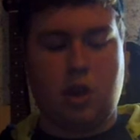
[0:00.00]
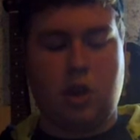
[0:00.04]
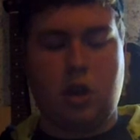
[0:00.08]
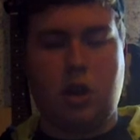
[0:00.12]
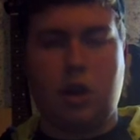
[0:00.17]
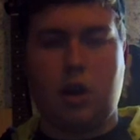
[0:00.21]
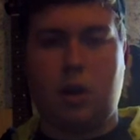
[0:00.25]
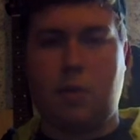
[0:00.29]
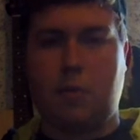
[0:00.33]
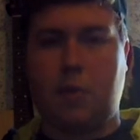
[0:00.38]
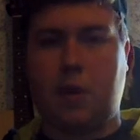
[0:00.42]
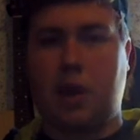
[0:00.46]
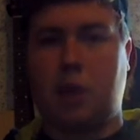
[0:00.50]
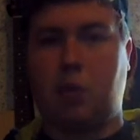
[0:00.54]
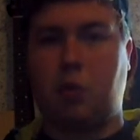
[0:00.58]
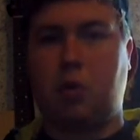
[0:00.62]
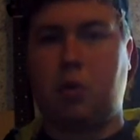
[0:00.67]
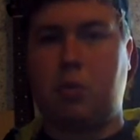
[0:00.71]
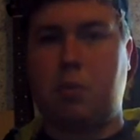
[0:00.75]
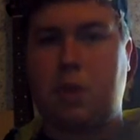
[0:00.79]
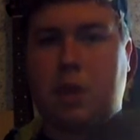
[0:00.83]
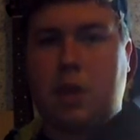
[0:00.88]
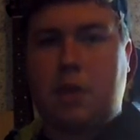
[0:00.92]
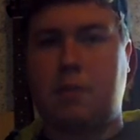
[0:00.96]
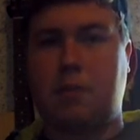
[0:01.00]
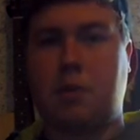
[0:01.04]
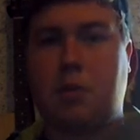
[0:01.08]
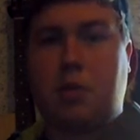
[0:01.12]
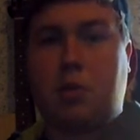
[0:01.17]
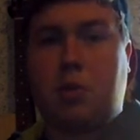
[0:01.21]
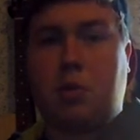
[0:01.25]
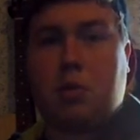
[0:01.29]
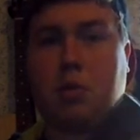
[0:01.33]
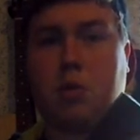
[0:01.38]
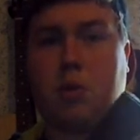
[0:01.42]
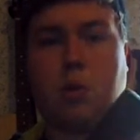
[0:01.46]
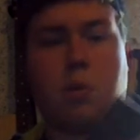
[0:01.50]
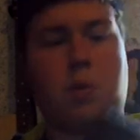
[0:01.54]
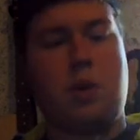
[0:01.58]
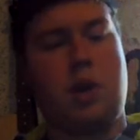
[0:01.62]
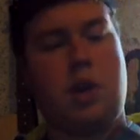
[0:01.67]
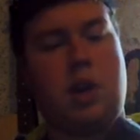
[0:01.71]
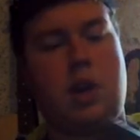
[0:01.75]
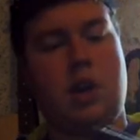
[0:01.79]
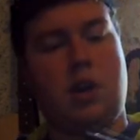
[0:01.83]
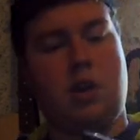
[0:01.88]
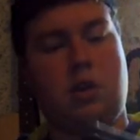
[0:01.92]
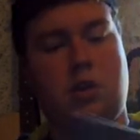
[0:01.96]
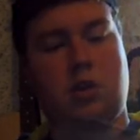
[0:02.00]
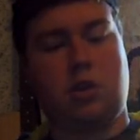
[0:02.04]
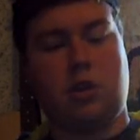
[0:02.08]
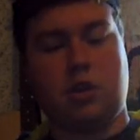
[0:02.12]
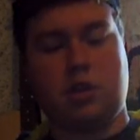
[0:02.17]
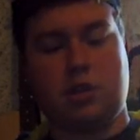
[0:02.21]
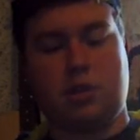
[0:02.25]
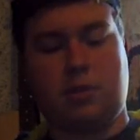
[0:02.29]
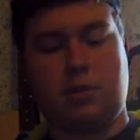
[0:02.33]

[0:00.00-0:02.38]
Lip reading: I will be giving away a deluxe